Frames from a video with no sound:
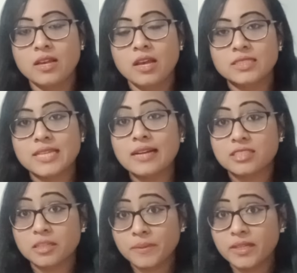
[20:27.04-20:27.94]

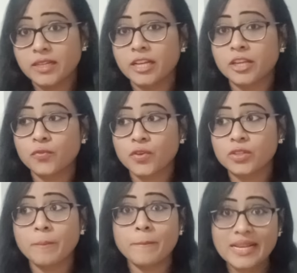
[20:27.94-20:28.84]
ChatGPT can give you the
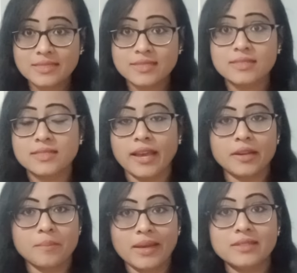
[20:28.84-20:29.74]
best
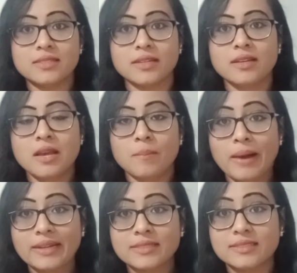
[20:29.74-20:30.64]
assignment,
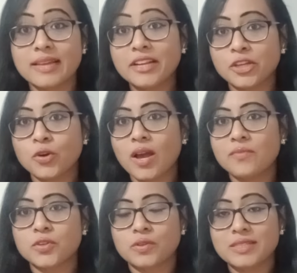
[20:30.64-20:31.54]
but that you have
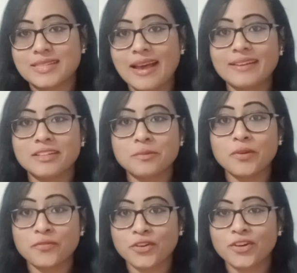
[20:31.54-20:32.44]
to decide it
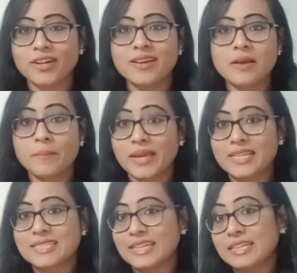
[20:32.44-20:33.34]
before, because
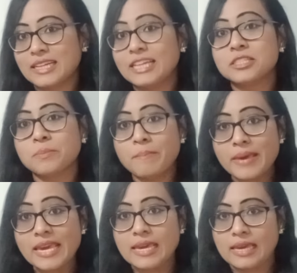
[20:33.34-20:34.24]
it
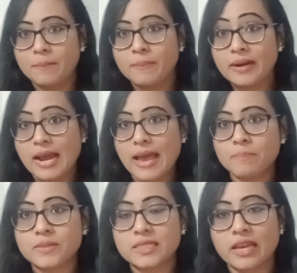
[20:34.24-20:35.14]
may,
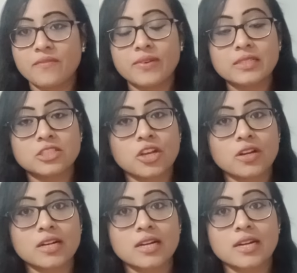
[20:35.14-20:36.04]
perhaps it affects
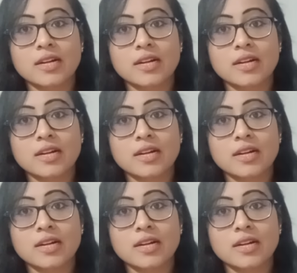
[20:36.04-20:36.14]
your